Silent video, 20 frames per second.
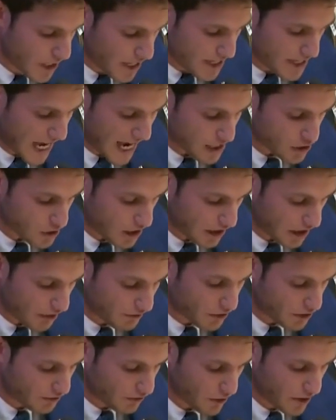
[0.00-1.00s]
national
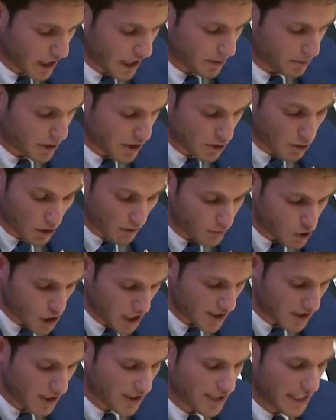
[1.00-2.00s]
effort for the pursuit of
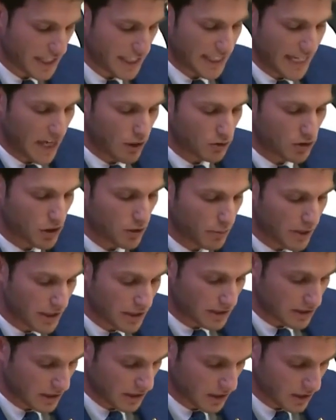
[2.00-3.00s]
justice and
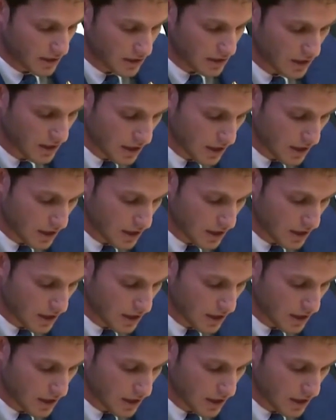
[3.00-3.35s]
accountability,